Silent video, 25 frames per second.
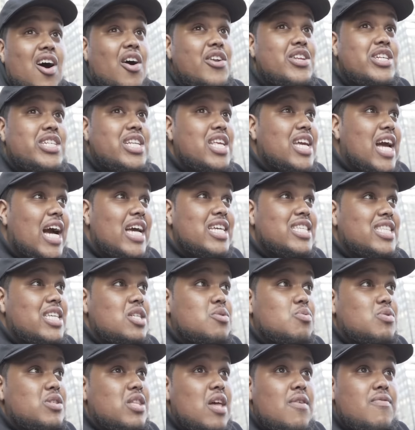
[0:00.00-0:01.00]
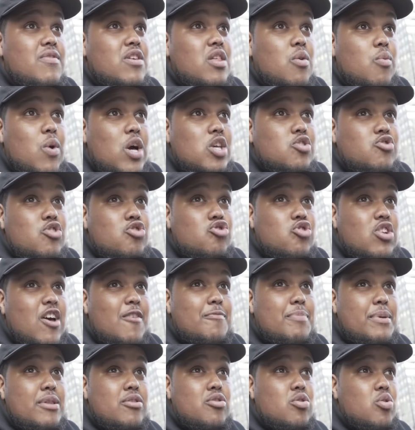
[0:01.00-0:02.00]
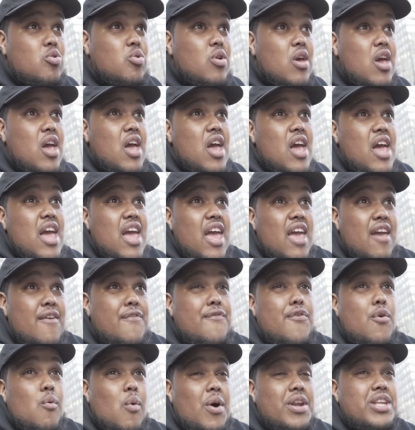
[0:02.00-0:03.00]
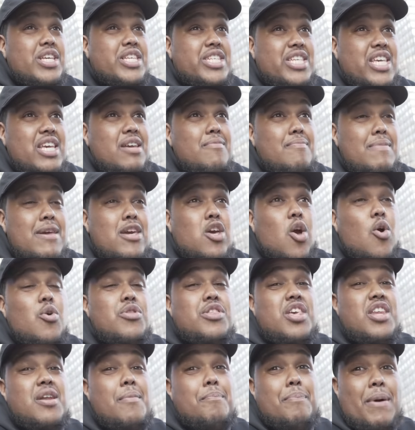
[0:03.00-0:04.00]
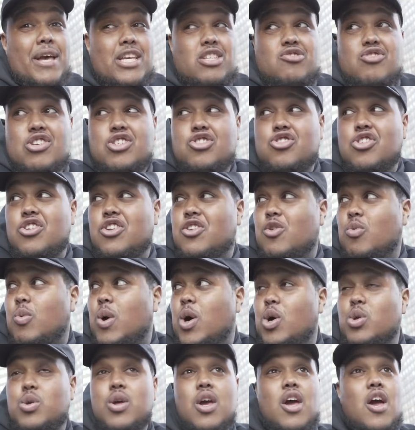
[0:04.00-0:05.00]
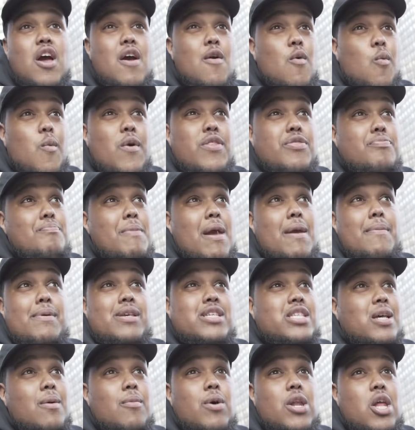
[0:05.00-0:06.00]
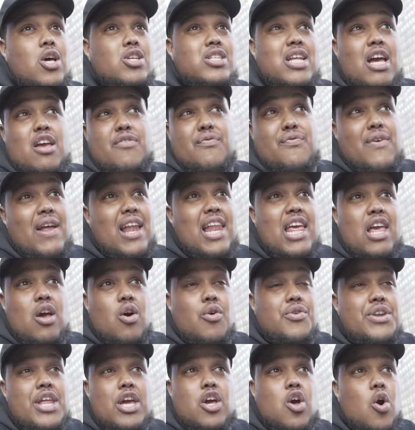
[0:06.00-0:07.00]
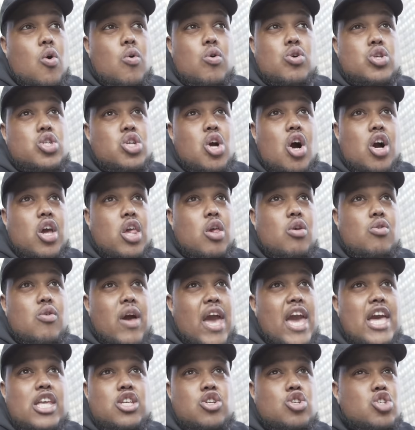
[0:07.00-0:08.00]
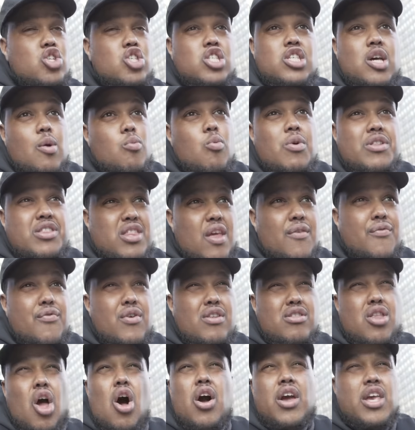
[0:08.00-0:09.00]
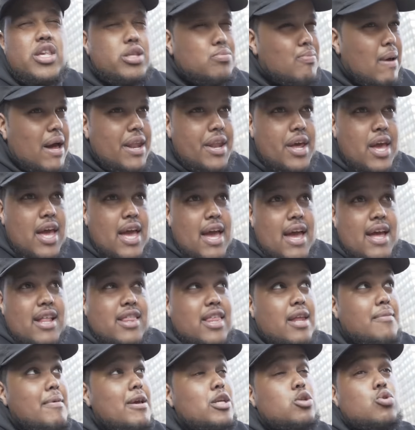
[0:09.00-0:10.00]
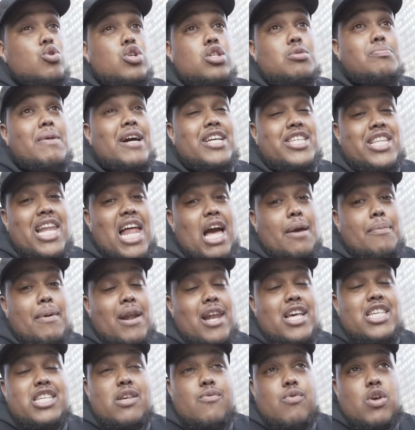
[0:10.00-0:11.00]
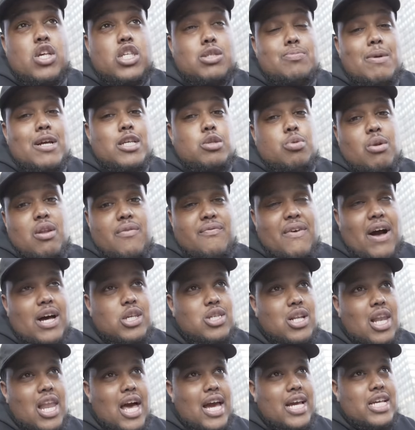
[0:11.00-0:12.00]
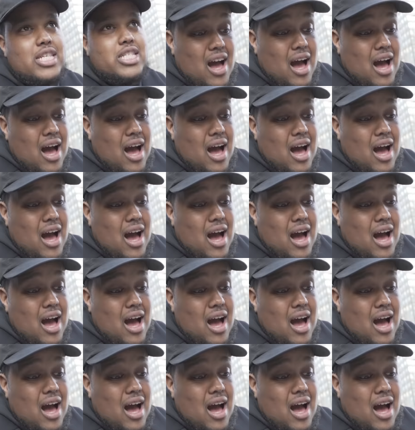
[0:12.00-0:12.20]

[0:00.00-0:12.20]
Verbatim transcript: Honestly, guys, this was definitely the worst restaurant I've been to. If you want to see me going to the best restaurant in the world with maybe someone else like Philly or Nico or Sharky or Age or just someone different, Darkest Man, then make sure you smash the like button. Let's see if we can smash 20,000 likes.